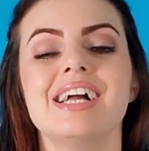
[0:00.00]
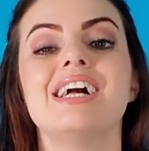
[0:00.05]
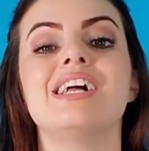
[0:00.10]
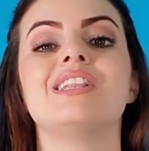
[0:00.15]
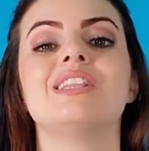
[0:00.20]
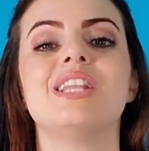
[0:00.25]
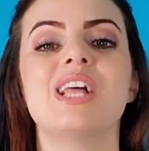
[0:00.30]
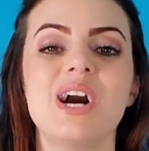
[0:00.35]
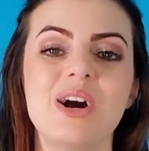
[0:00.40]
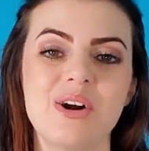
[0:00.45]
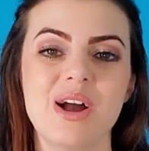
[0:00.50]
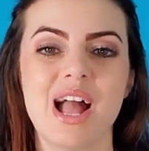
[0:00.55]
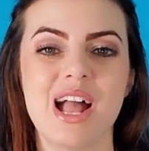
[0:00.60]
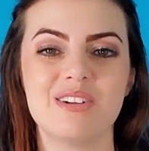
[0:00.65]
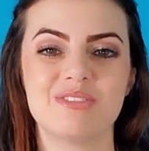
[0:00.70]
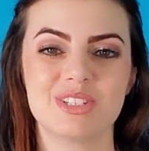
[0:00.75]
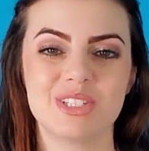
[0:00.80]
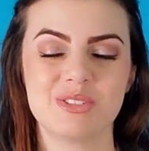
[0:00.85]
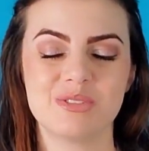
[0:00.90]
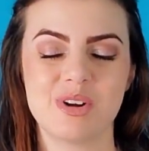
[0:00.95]
Hello
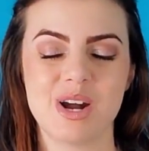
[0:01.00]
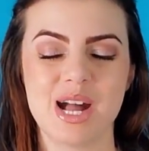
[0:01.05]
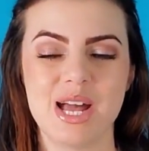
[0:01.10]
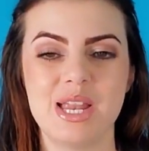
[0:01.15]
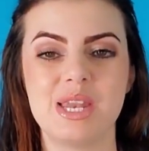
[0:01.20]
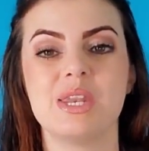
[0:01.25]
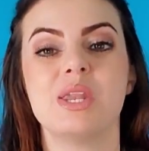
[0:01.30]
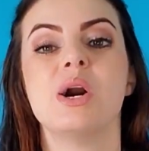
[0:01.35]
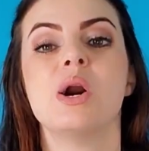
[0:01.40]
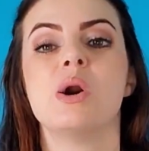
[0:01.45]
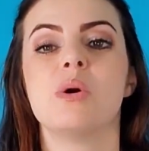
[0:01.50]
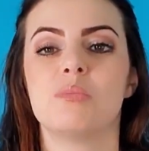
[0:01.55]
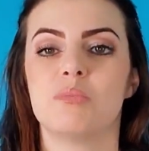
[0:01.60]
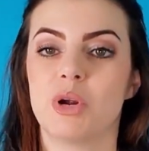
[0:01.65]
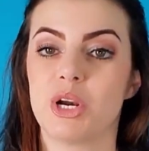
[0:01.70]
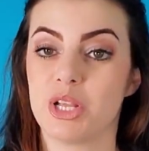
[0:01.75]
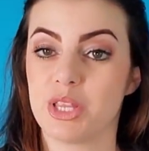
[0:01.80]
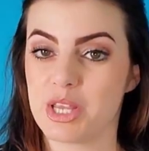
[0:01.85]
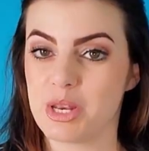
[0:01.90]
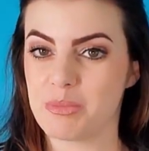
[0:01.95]
everyone,
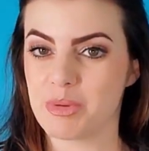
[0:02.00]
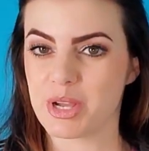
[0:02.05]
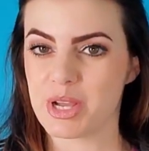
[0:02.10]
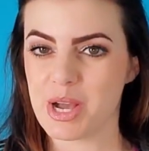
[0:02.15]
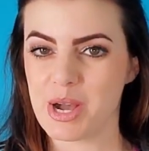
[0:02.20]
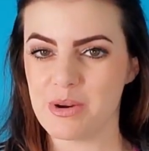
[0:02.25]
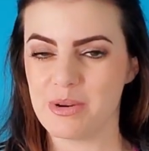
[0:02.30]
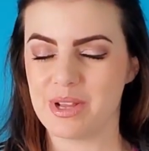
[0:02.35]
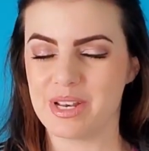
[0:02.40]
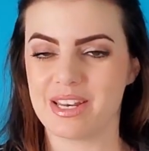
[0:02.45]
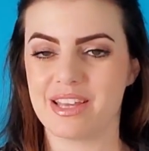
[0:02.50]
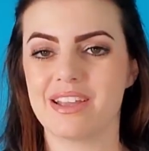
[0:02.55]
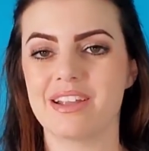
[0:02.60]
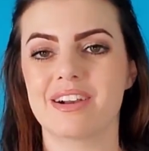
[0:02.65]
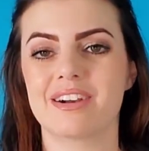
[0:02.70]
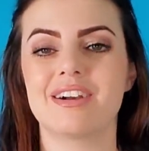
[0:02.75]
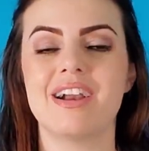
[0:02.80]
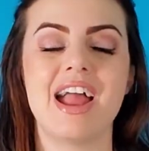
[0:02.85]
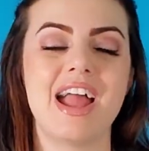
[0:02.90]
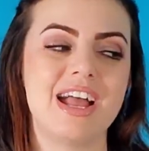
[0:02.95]
Marlene McCohen
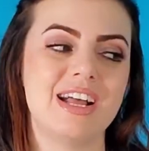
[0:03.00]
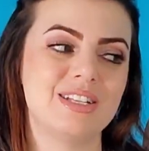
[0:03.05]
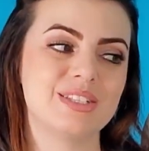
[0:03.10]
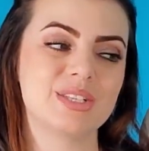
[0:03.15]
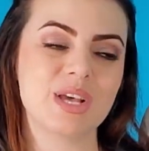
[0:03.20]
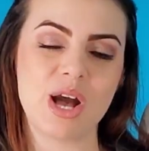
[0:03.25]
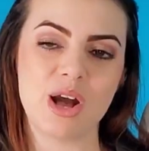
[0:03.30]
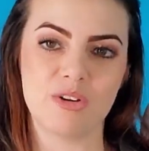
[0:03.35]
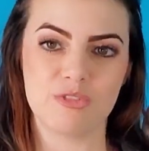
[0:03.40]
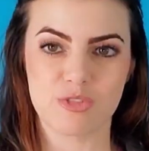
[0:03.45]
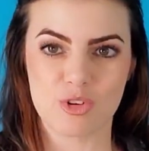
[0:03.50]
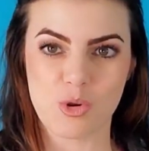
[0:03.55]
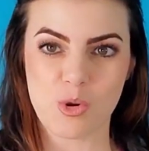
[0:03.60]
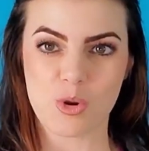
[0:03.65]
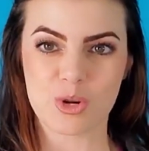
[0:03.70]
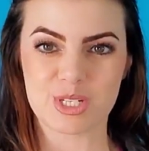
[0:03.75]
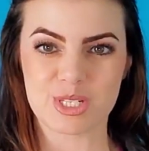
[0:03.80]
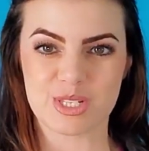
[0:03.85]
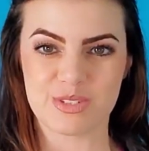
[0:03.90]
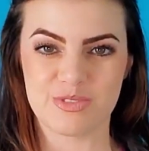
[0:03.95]
here and of
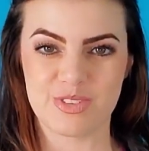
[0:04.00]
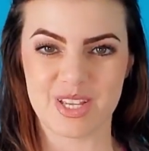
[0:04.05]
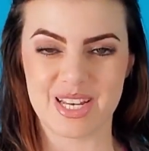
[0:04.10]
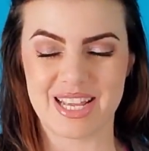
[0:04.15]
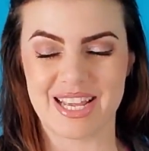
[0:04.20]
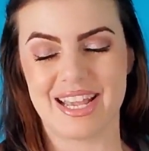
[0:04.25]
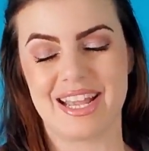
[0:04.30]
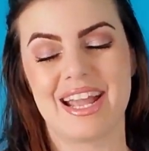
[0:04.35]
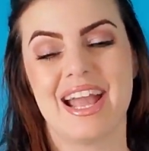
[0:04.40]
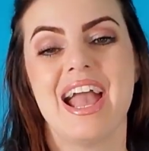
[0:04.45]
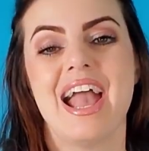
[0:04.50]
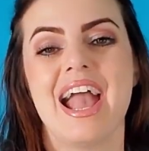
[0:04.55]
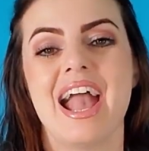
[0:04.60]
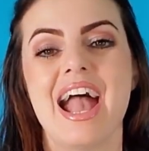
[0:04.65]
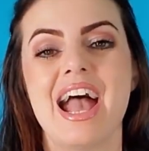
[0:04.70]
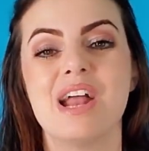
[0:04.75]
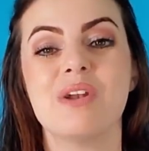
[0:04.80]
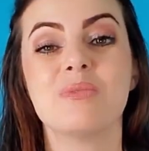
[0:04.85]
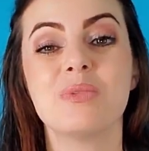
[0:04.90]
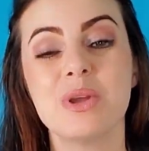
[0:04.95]
course Vinny,
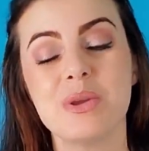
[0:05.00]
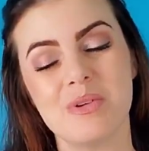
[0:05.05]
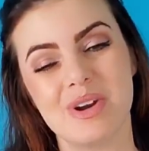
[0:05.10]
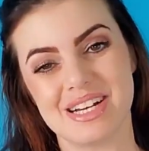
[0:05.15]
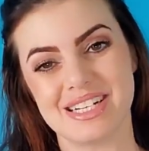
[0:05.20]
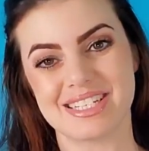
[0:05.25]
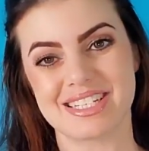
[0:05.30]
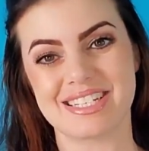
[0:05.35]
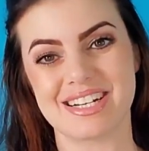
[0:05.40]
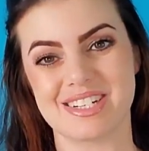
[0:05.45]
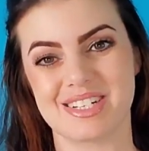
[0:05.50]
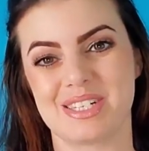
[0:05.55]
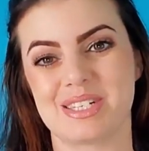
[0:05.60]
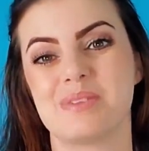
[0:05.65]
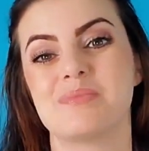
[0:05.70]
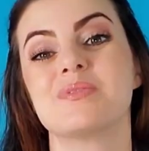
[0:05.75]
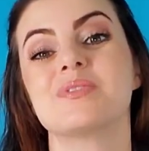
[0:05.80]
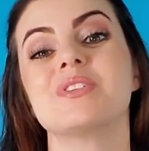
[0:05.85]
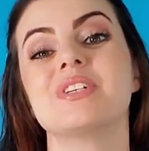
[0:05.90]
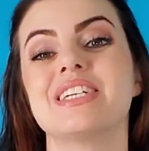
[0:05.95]
and we want to share
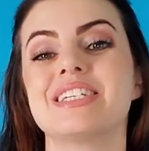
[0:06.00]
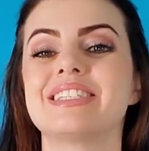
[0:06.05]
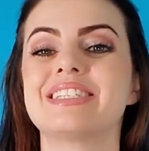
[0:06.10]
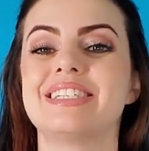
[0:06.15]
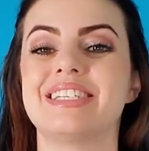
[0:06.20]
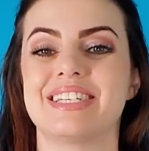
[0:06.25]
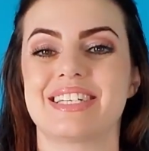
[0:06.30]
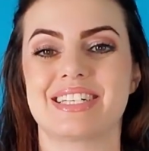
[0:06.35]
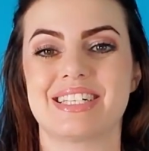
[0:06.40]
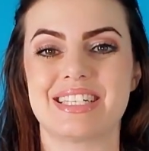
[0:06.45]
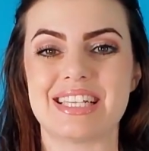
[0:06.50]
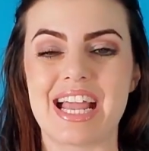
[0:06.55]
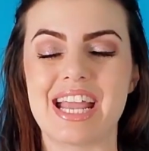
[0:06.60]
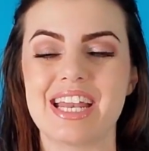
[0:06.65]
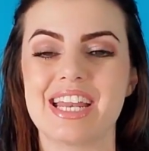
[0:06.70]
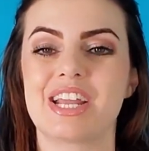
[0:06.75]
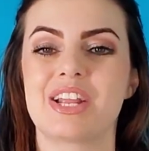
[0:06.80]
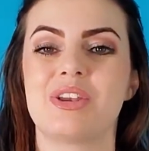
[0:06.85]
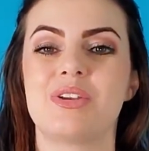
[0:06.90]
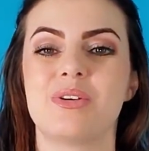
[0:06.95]
some really
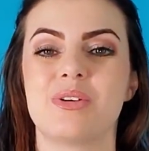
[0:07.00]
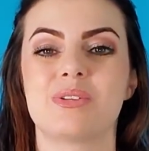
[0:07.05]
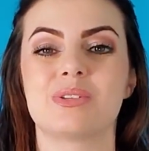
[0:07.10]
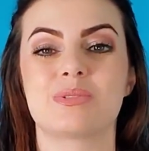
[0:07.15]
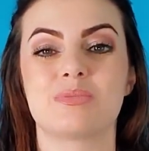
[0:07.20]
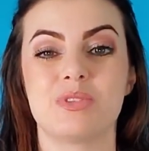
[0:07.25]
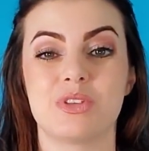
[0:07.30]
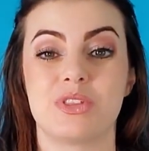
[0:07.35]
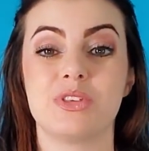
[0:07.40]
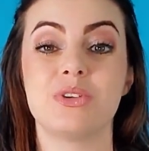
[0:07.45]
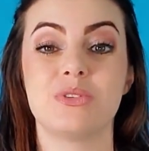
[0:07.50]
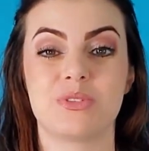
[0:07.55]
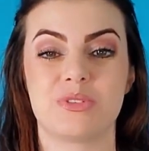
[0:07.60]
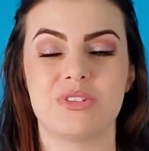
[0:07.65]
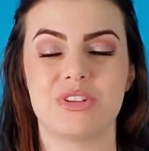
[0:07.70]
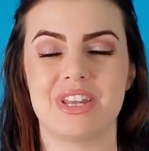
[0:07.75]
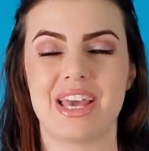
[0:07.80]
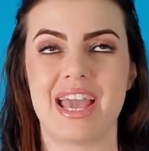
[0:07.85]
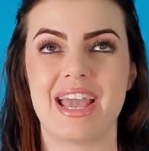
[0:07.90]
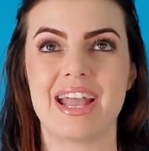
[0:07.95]
exciting news with you
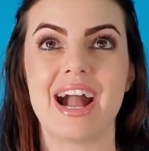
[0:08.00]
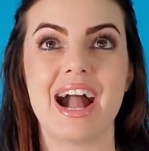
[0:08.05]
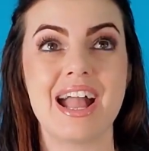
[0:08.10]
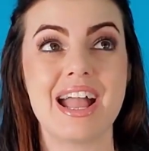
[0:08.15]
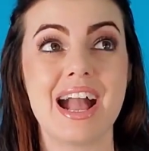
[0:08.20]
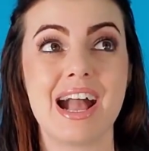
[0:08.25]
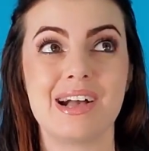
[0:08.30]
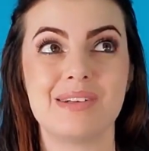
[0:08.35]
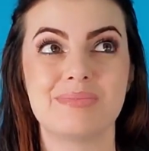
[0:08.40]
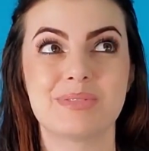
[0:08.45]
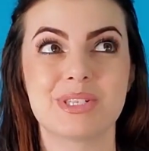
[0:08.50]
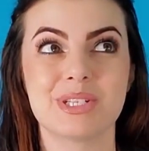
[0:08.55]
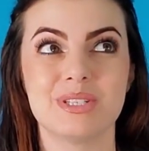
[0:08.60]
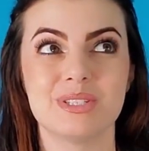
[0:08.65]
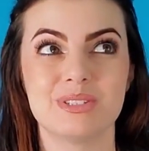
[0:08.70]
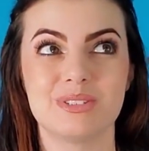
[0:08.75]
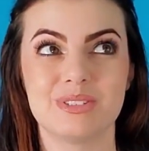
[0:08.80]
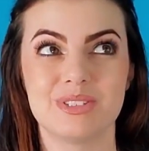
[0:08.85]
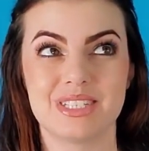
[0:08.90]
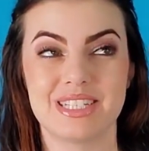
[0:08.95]
today. I
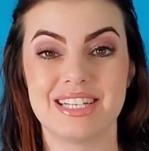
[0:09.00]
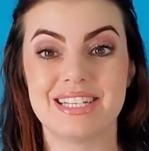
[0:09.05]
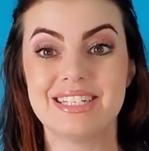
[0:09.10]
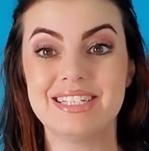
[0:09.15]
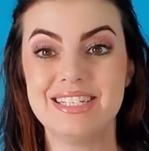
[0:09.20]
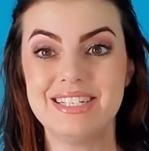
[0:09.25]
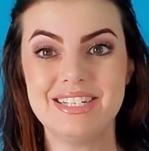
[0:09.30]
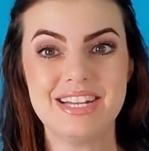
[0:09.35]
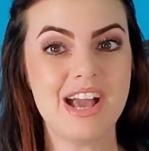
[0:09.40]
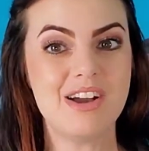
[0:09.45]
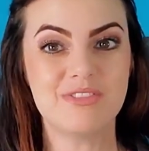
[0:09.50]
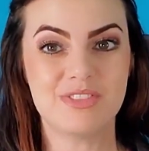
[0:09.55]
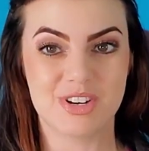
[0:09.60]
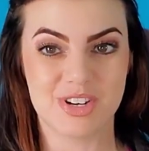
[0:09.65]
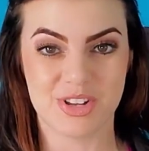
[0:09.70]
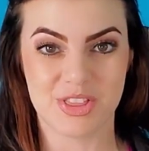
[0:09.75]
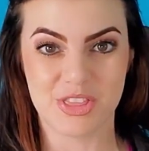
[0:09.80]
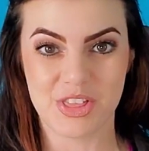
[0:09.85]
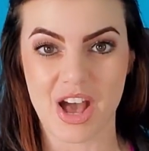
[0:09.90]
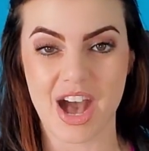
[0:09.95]
absolutely
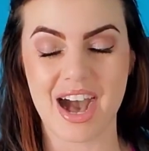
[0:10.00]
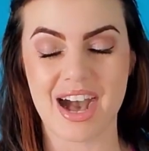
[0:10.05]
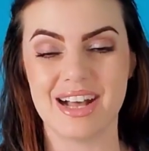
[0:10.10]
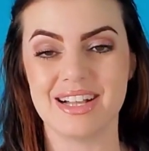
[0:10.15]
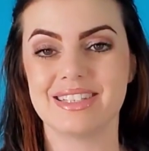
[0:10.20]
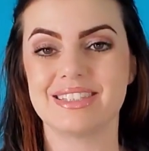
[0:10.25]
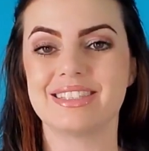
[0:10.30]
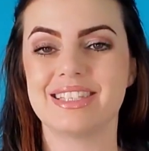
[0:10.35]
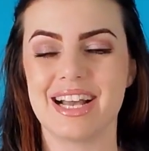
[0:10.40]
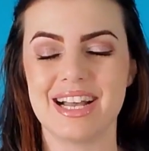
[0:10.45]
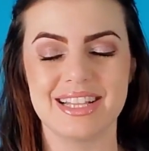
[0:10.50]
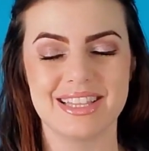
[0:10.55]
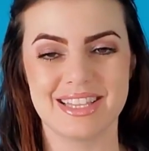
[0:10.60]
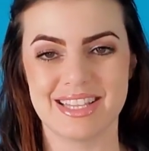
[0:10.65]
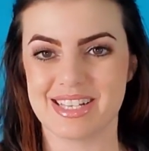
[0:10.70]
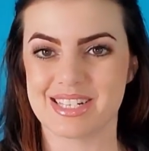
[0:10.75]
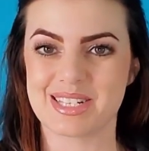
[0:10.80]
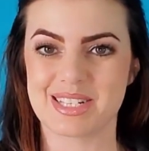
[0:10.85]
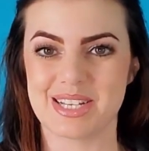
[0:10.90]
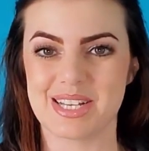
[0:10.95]
never thought that
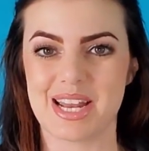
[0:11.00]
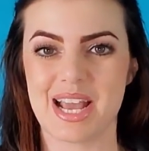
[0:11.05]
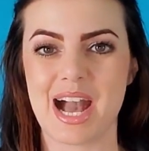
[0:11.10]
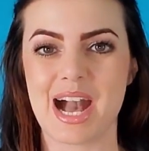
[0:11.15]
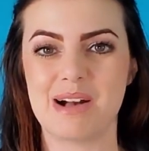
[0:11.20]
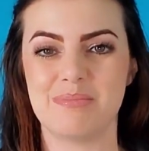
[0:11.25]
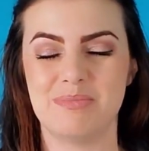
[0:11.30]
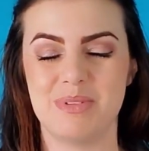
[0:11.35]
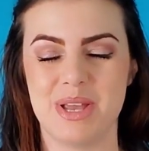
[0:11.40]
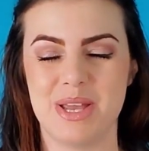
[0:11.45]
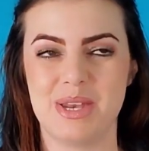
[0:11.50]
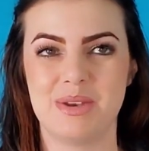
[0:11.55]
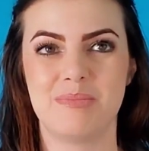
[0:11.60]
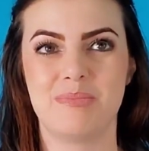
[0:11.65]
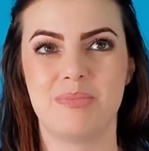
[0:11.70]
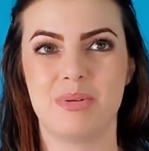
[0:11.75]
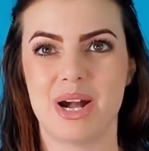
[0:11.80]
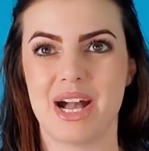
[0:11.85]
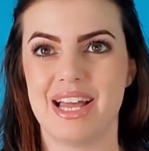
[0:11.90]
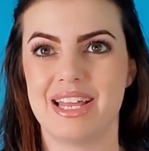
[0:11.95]
this could happen,
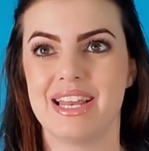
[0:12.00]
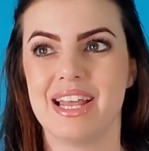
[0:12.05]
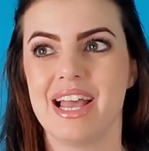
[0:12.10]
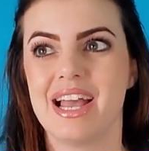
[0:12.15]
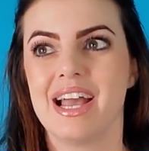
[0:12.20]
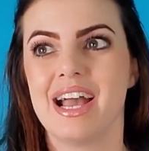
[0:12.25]
but